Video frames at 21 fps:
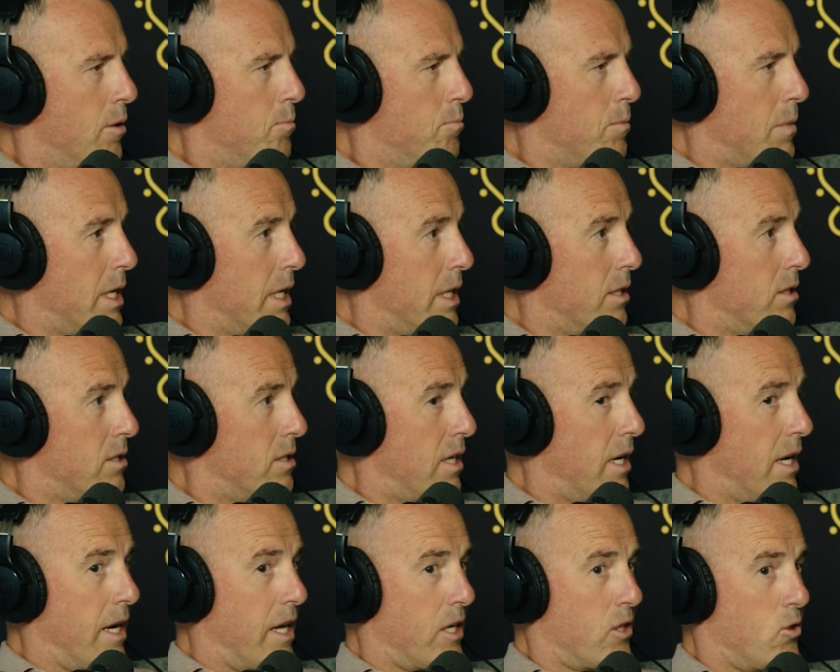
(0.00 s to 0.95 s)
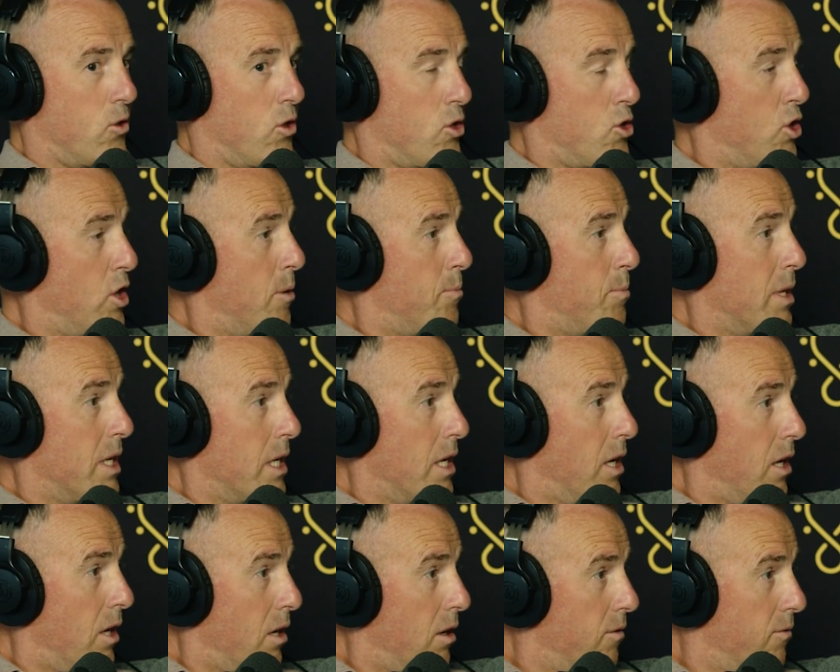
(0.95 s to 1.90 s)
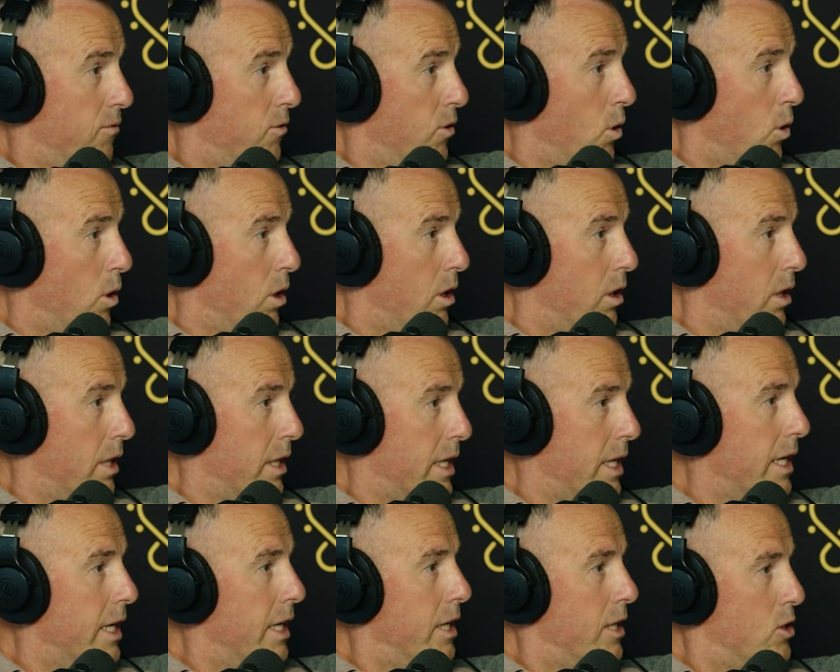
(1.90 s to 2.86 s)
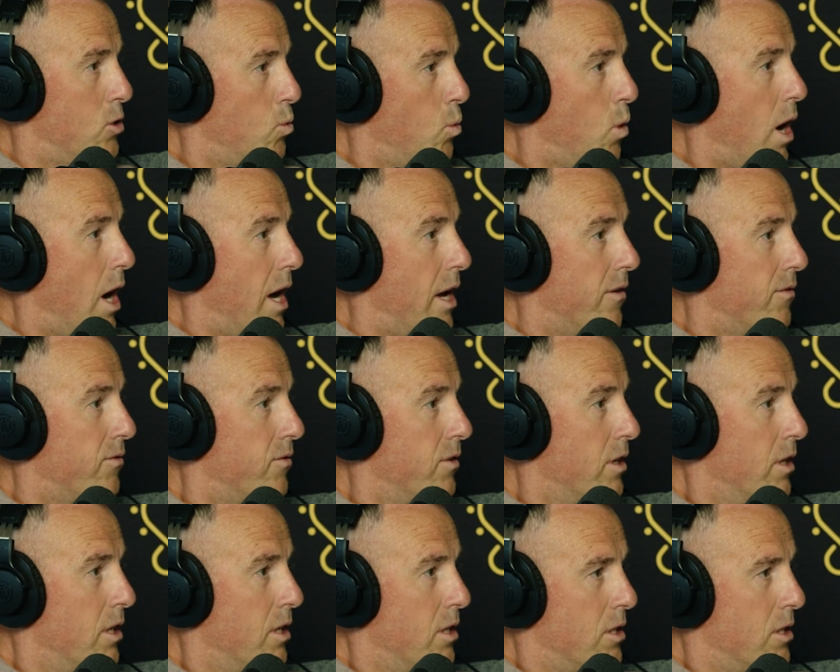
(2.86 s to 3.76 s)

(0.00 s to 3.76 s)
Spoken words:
means an extra trip a year for he and his wife